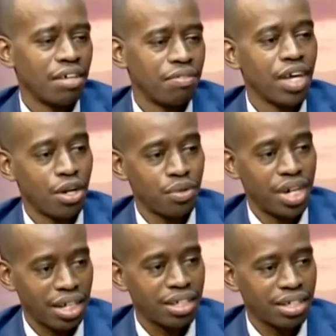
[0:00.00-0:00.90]
if they're
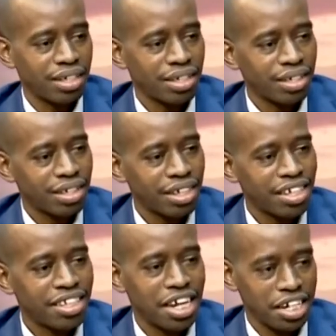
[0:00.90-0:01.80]
conducted
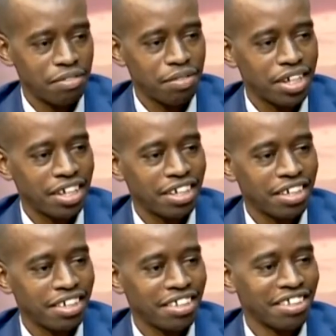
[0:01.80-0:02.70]

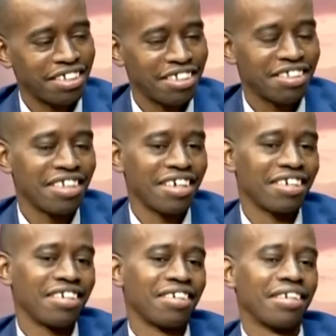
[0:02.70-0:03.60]
scientifically, in the sense
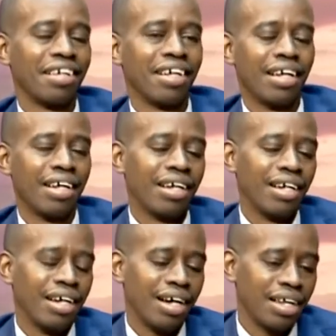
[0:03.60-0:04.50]
that
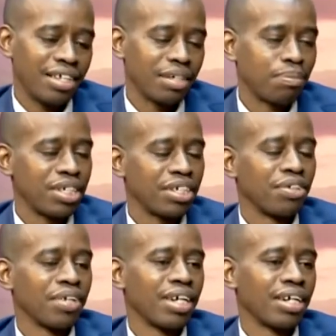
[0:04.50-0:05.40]
there's a
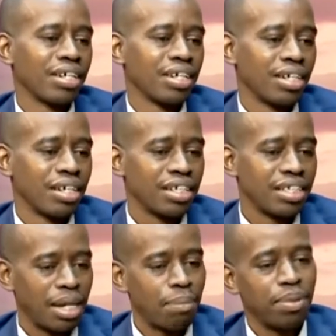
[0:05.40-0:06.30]
particular
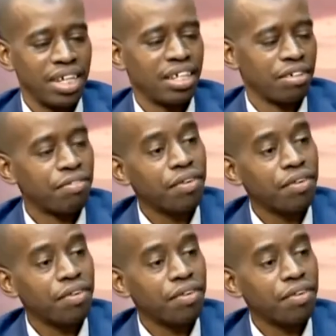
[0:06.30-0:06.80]
sampling